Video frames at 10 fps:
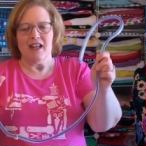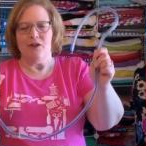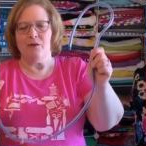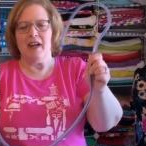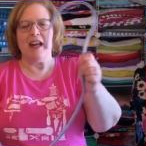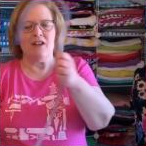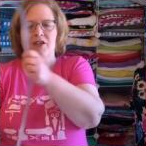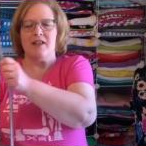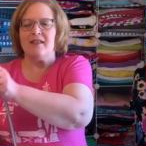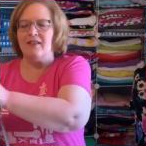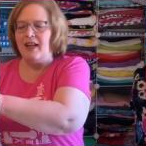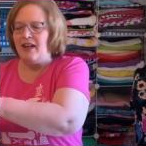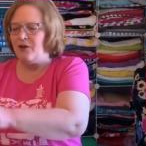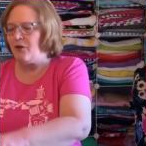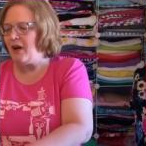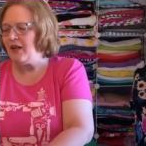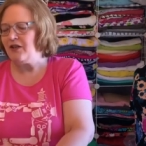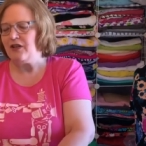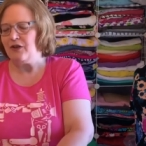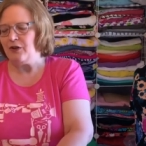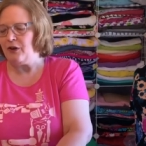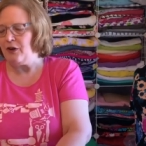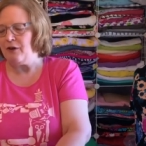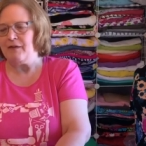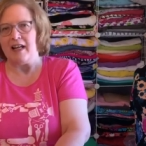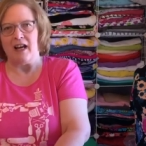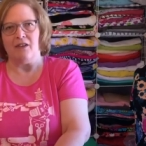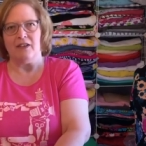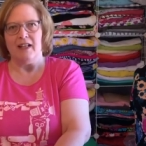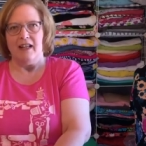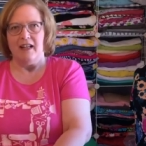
You can't just lay your crotch curve down